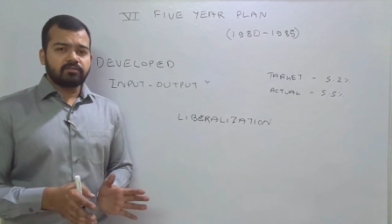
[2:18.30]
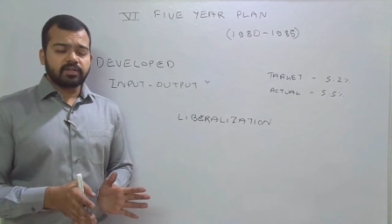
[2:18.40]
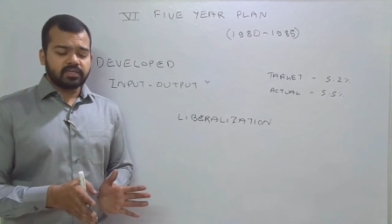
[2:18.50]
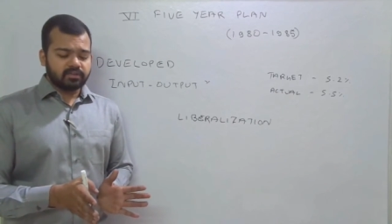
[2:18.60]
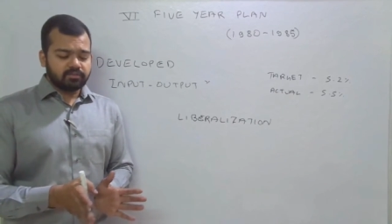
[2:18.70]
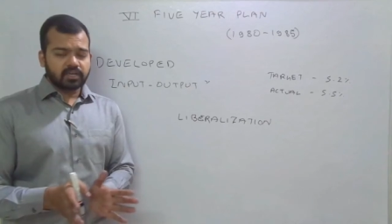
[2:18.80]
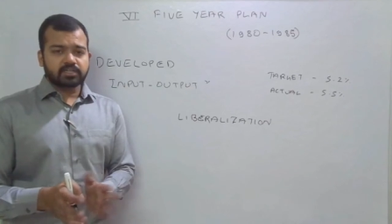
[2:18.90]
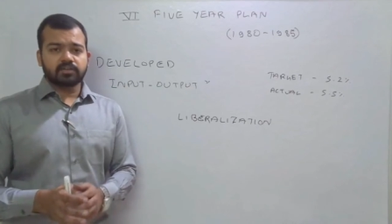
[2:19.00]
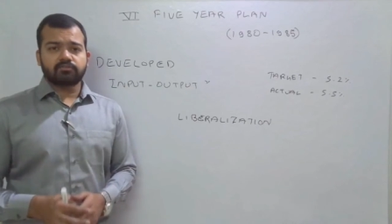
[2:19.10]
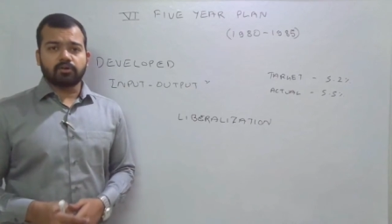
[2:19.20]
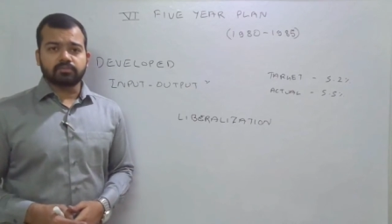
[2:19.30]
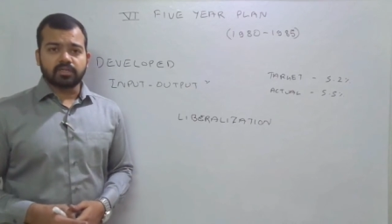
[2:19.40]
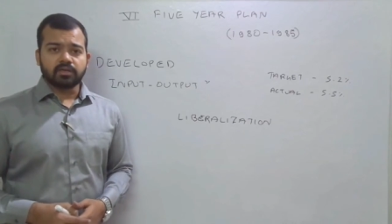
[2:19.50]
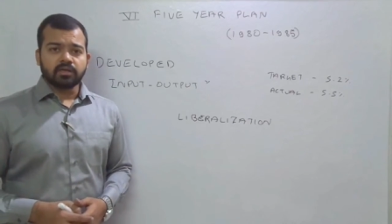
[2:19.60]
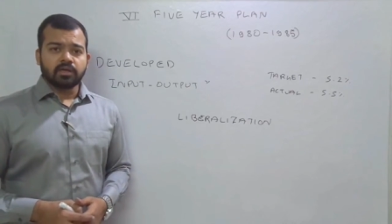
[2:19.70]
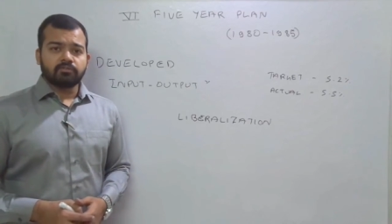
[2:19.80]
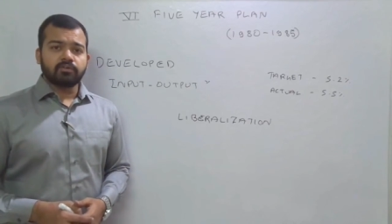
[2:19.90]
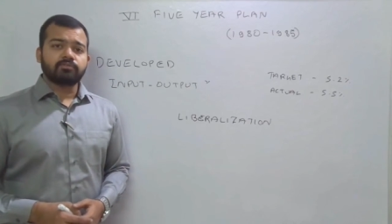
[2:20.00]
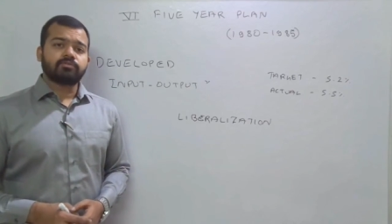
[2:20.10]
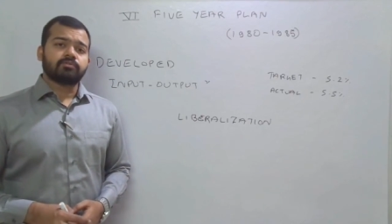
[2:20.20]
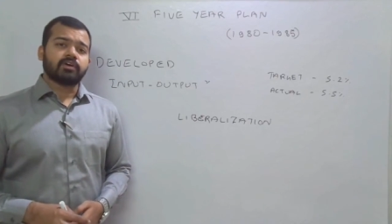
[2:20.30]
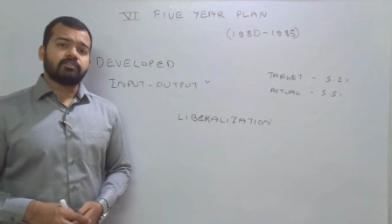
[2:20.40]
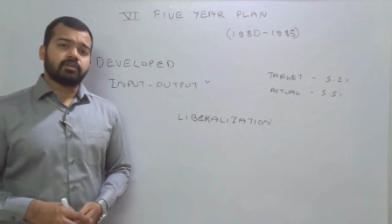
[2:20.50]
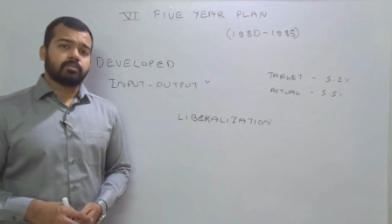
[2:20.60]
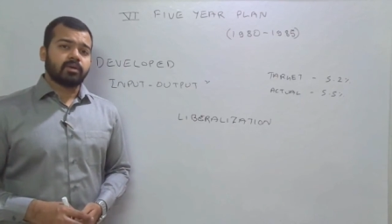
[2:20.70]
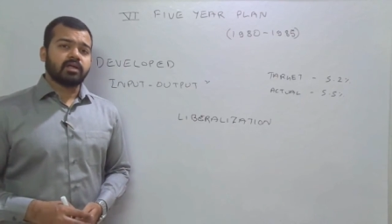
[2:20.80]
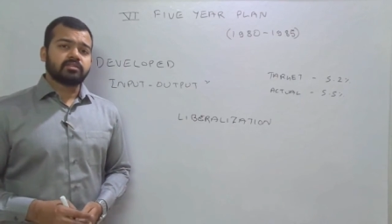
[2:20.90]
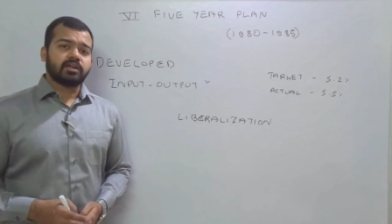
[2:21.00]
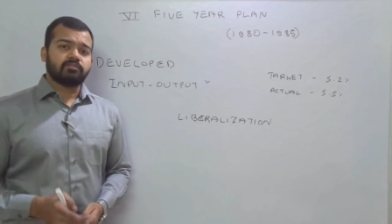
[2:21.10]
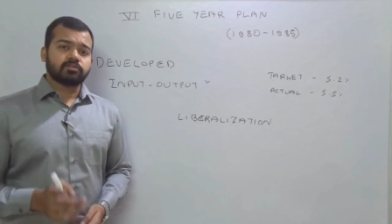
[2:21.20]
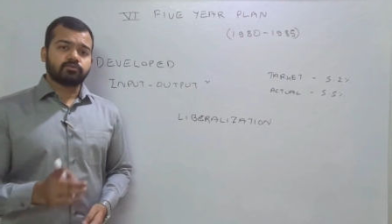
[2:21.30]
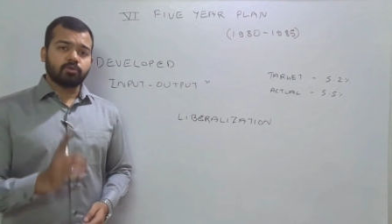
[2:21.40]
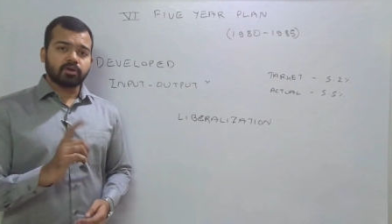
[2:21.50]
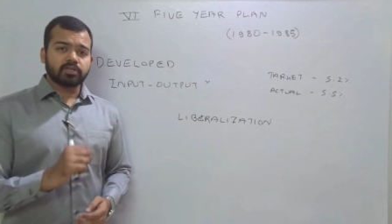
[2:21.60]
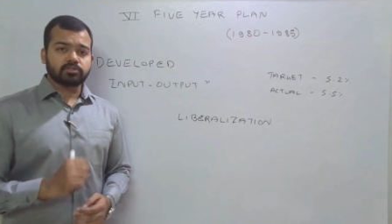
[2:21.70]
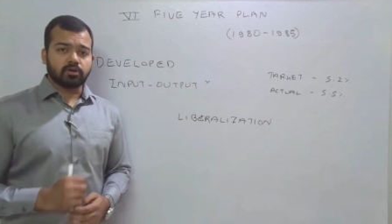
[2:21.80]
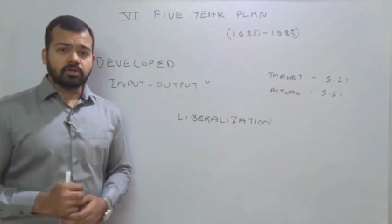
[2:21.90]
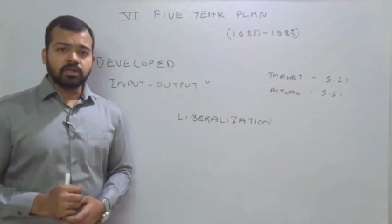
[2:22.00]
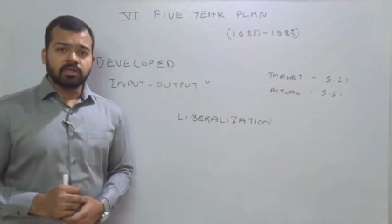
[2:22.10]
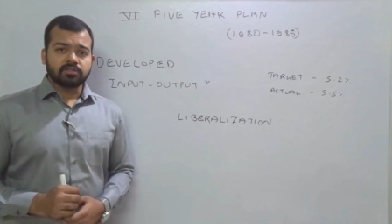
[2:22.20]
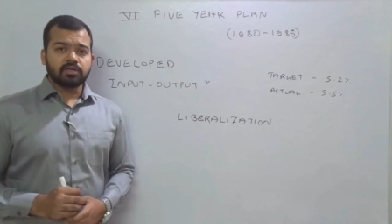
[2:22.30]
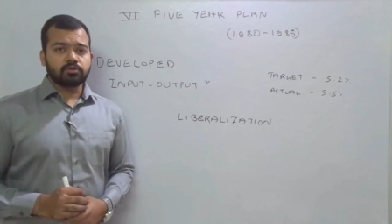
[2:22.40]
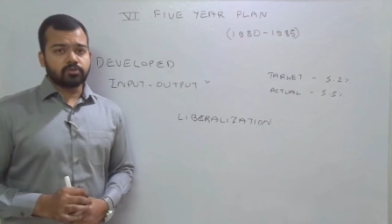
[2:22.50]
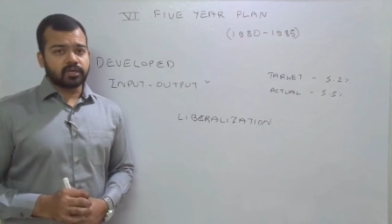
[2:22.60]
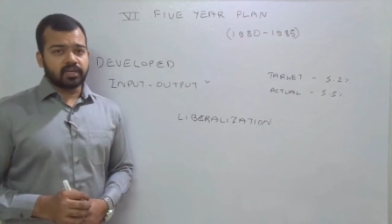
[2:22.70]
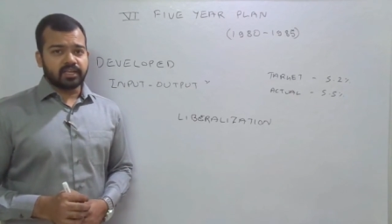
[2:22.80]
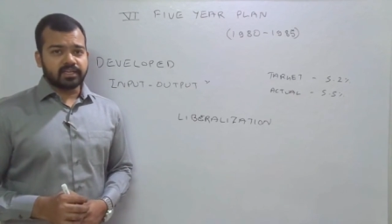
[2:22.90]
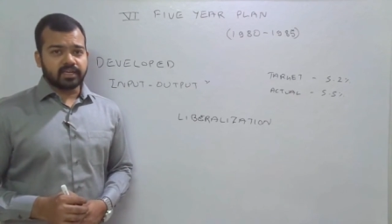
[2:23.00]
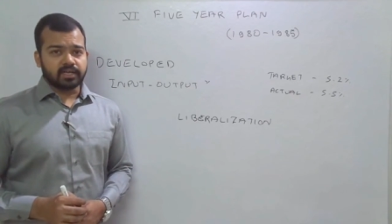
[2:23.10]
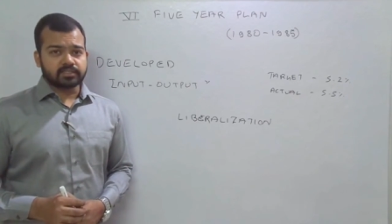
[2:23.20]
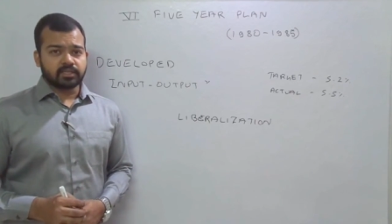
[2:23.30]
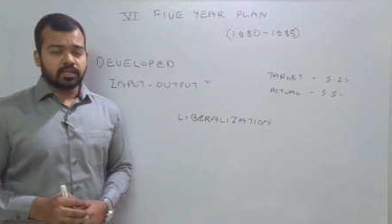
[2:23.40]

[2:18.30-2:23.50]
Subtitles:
deviated from the 5th 5-year plan that was focused on the rural areas.